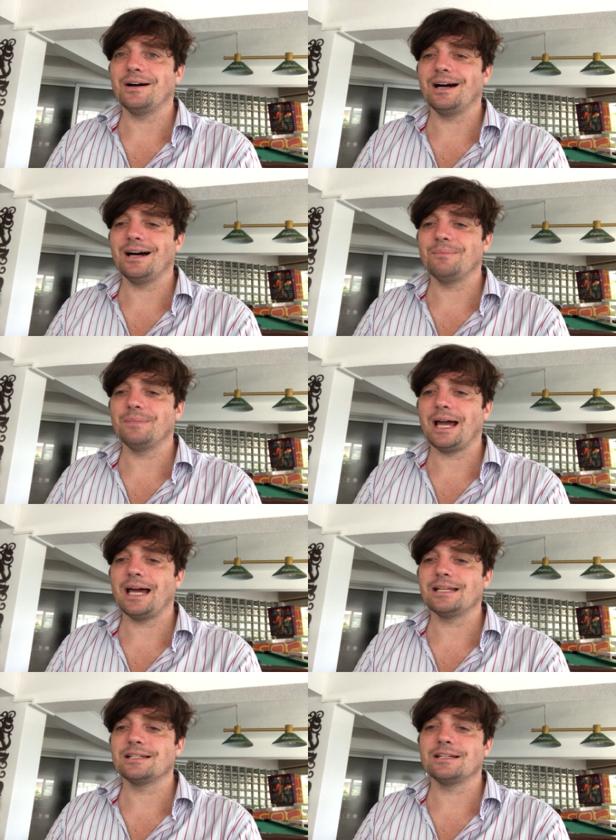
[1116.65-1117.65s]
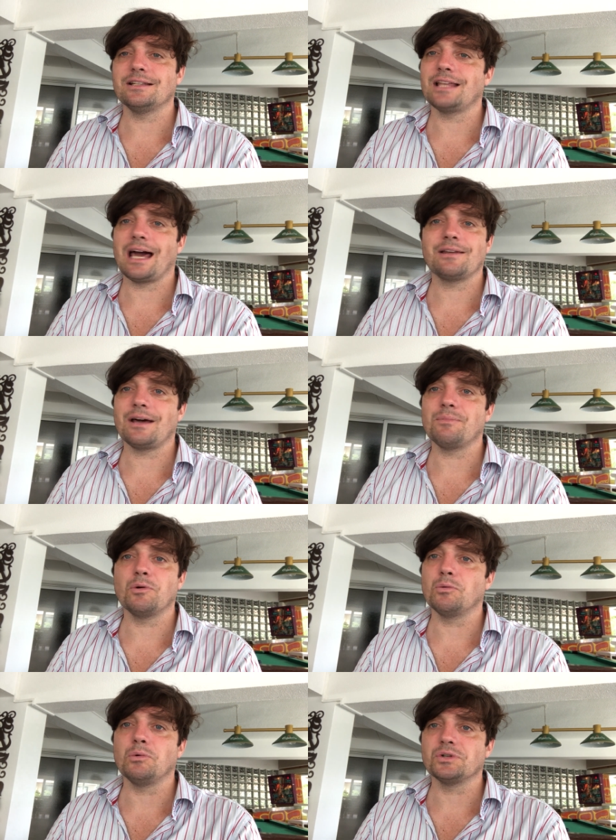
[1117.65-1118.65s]
Um, and that, that
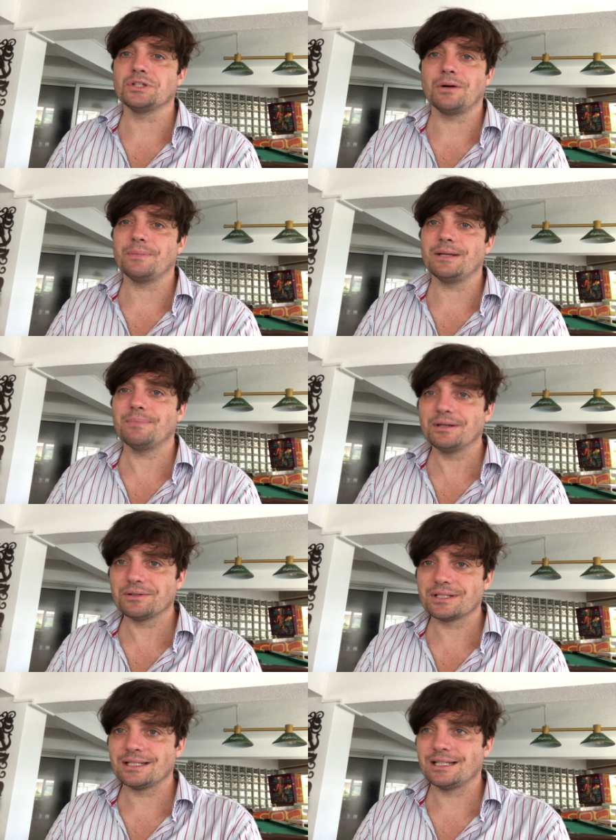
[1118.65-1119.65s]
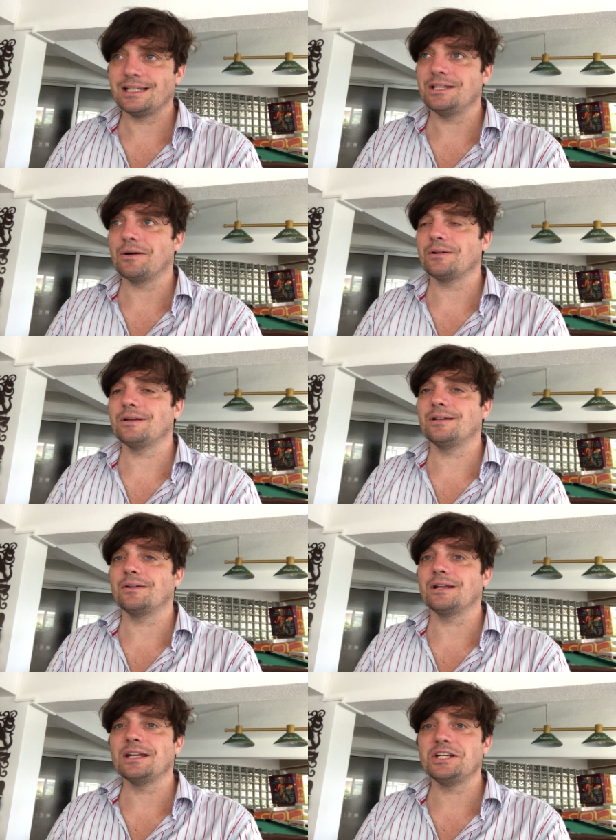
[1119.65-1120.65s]
border wall's not been built, not,
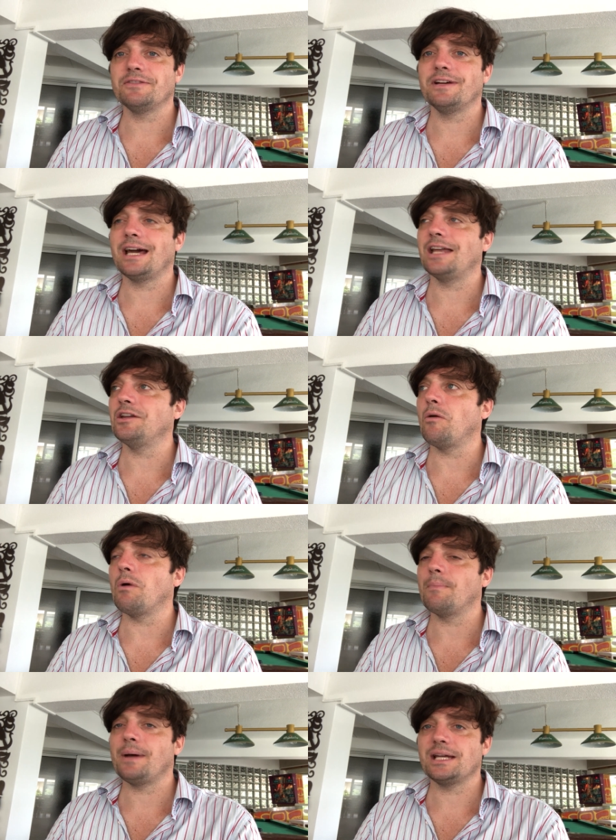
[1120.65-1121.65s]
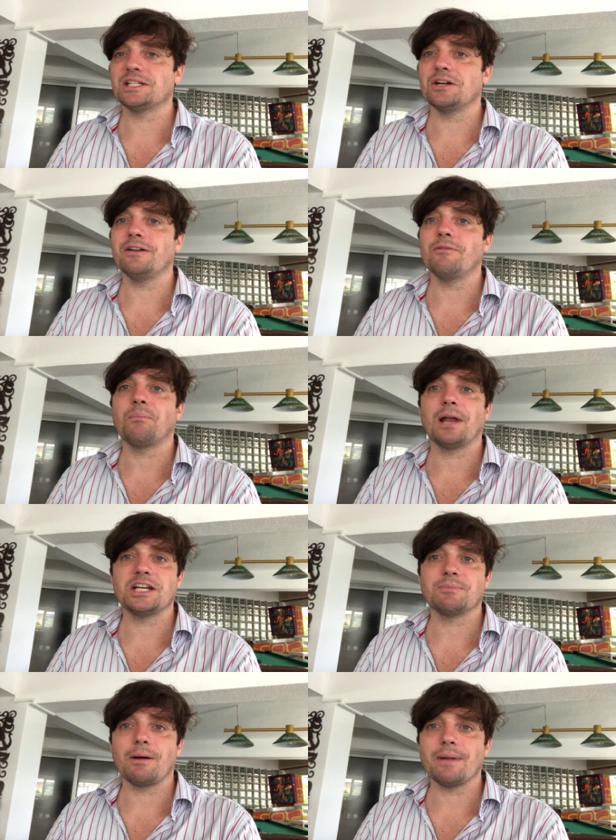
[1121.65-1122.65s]
not an inch of it, and not one peso even
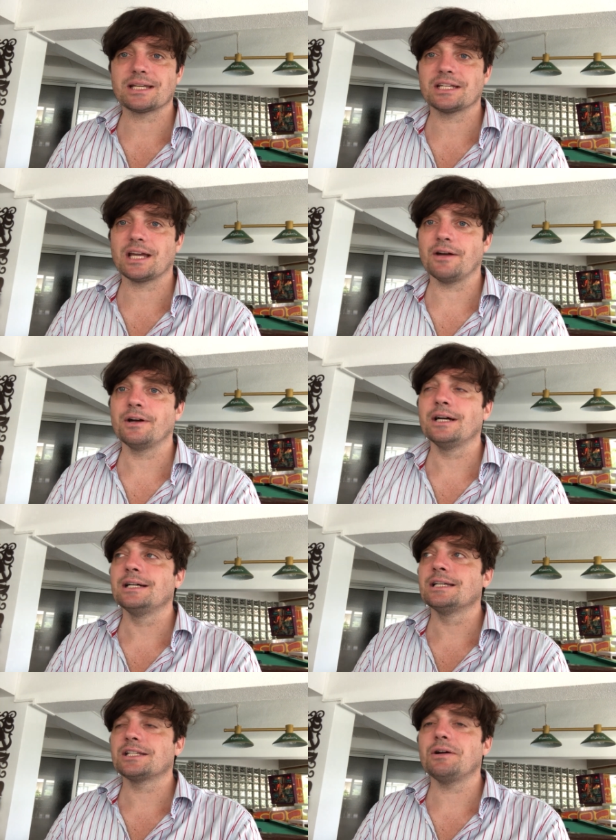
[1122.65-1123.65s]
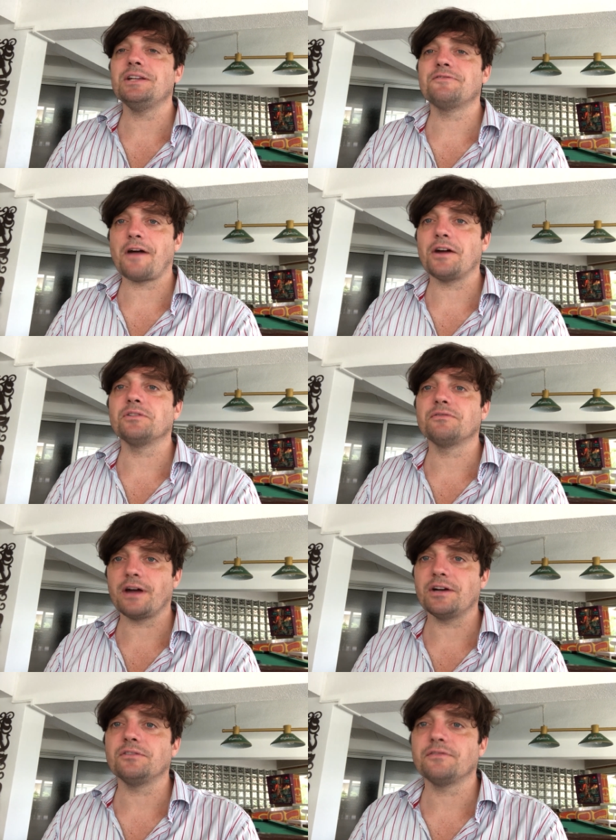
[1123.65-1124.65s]
pledged by Mexico. So he's failed,
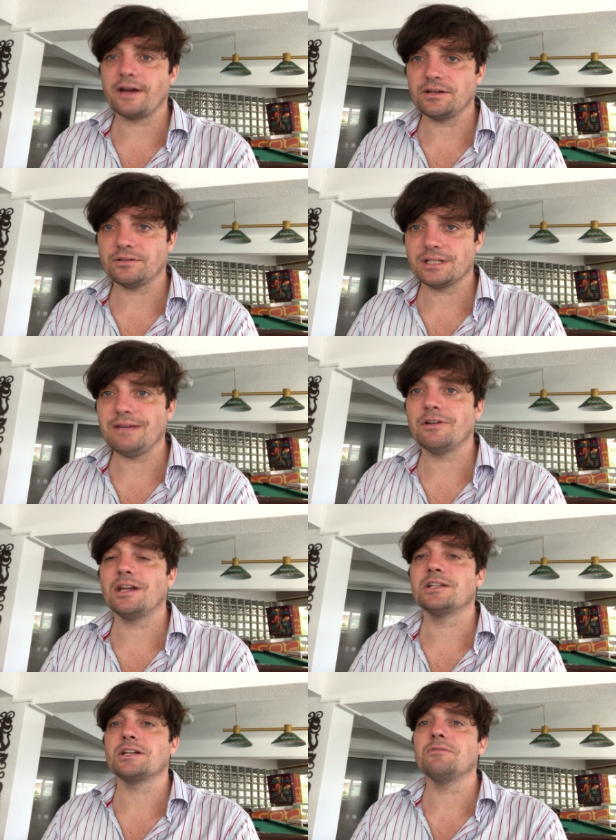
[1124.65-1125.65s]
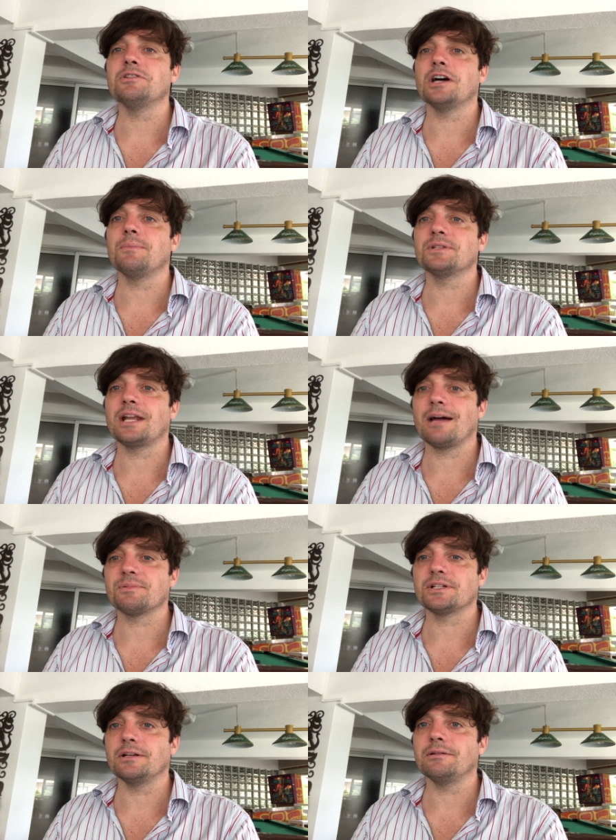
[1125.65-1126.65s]
failed, failed, even in his own terms, an
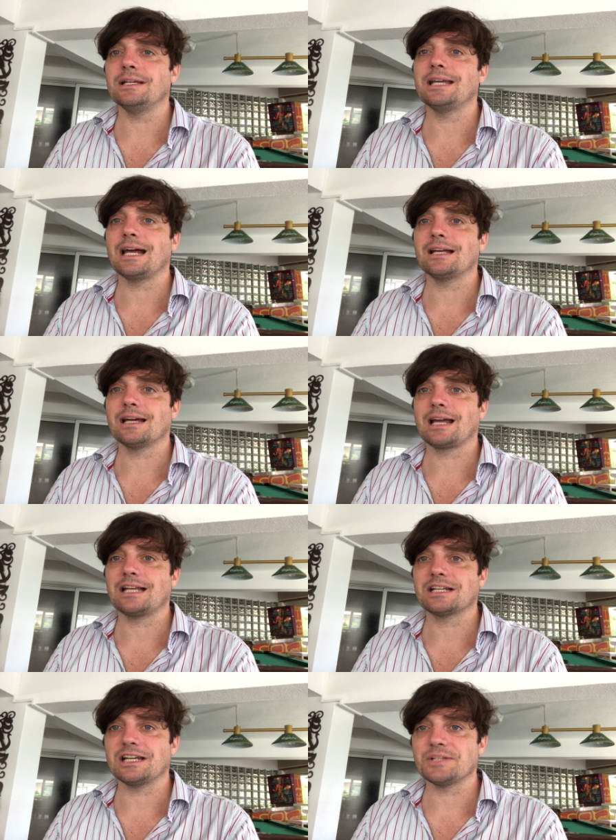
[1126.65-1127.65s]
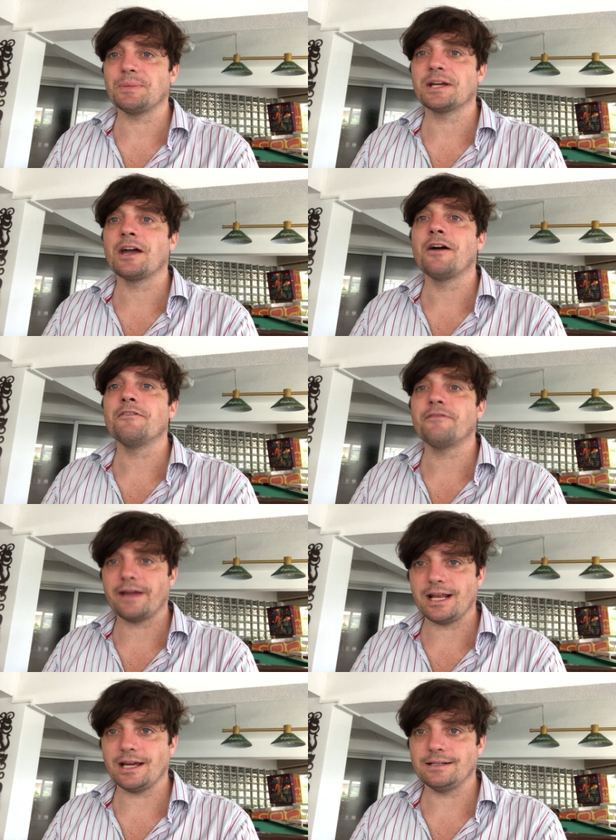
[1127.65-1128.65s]
absolutely cataclysmic
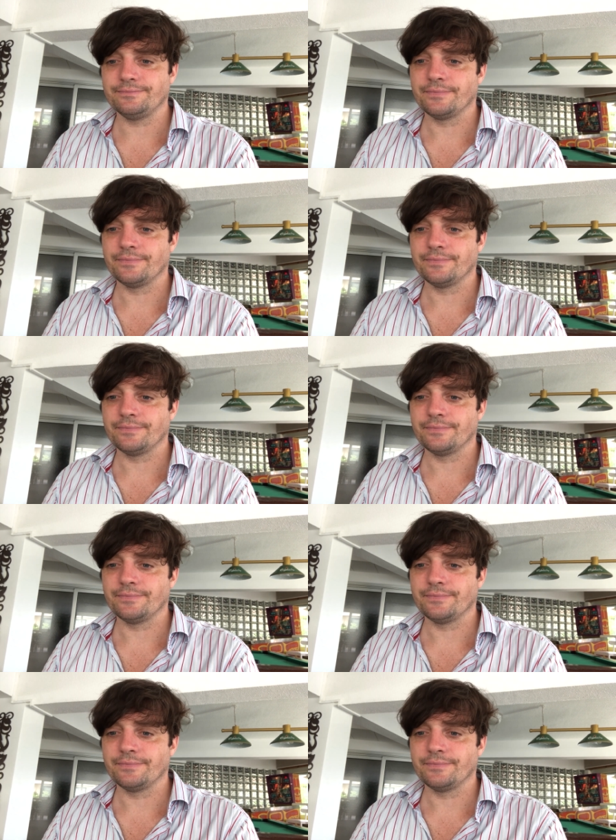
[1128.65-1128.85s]
failure.